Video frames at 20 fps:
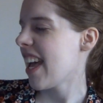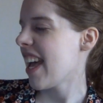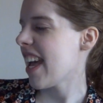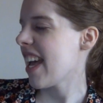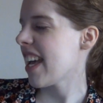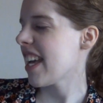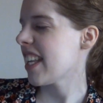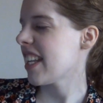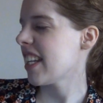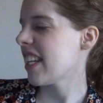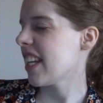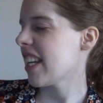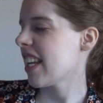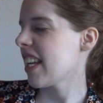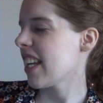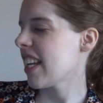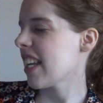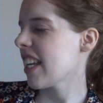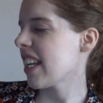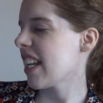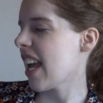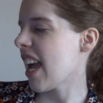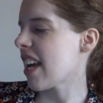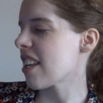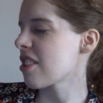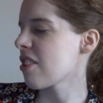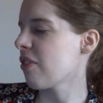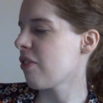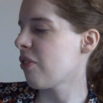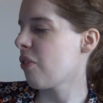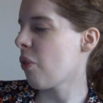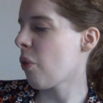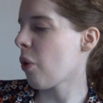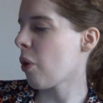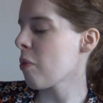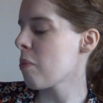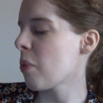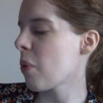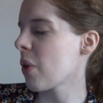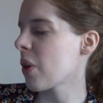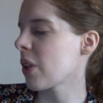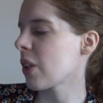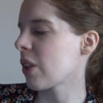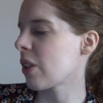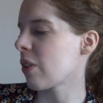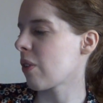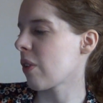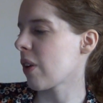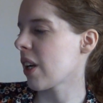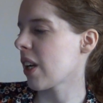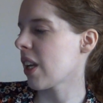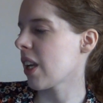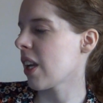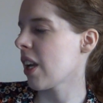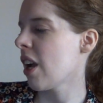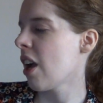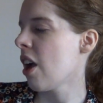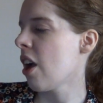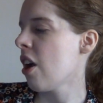and it has a 4.3